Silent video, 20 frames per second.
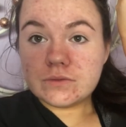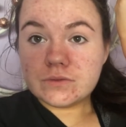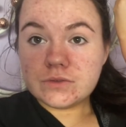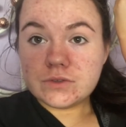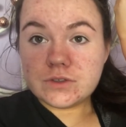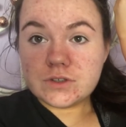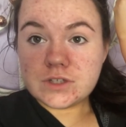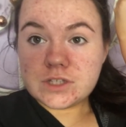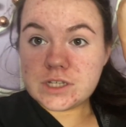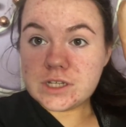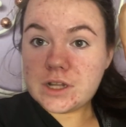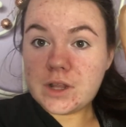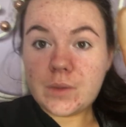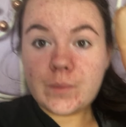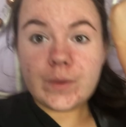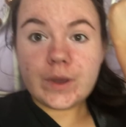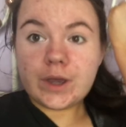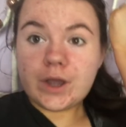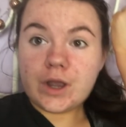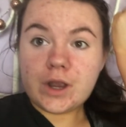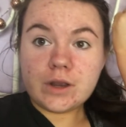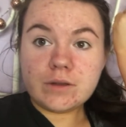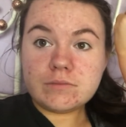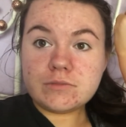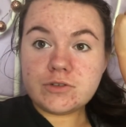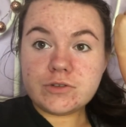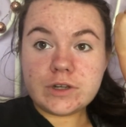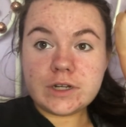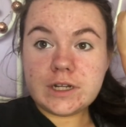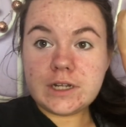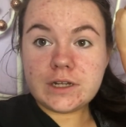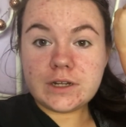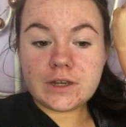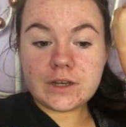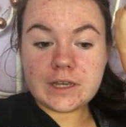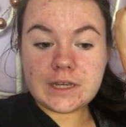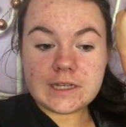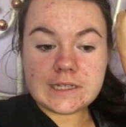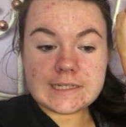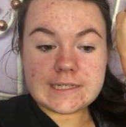Still on my arms really
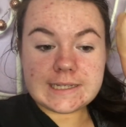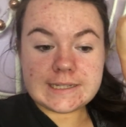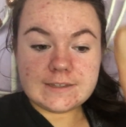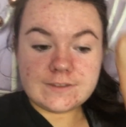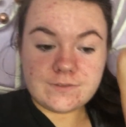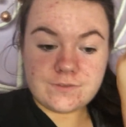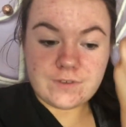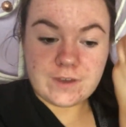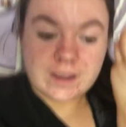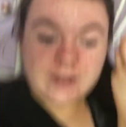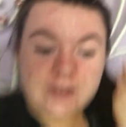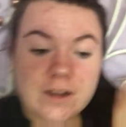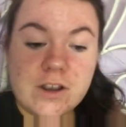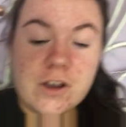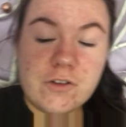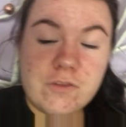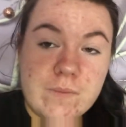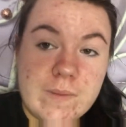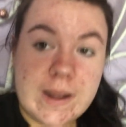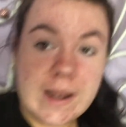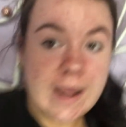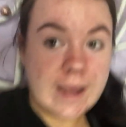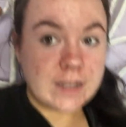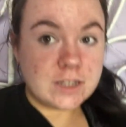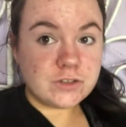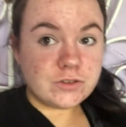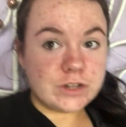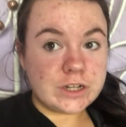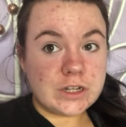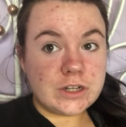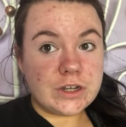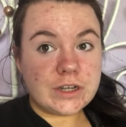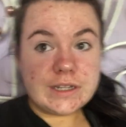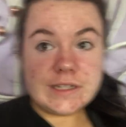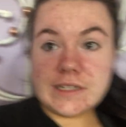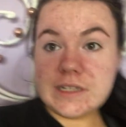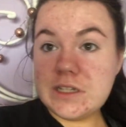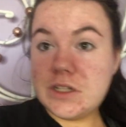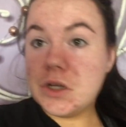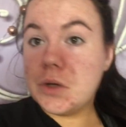nice. It's fading off my legs really
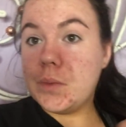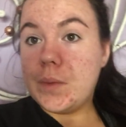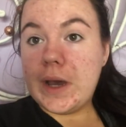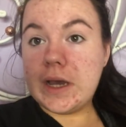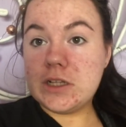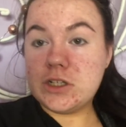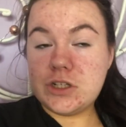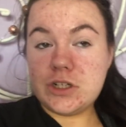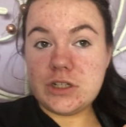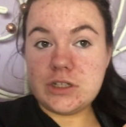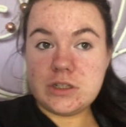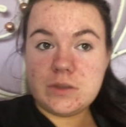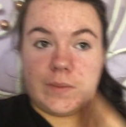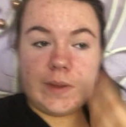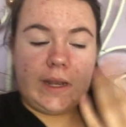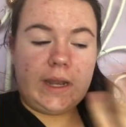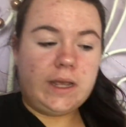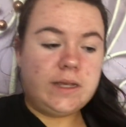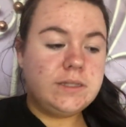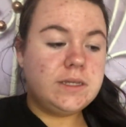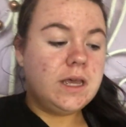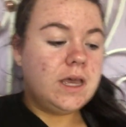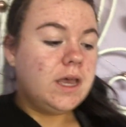nicely. No patchiness on my legs.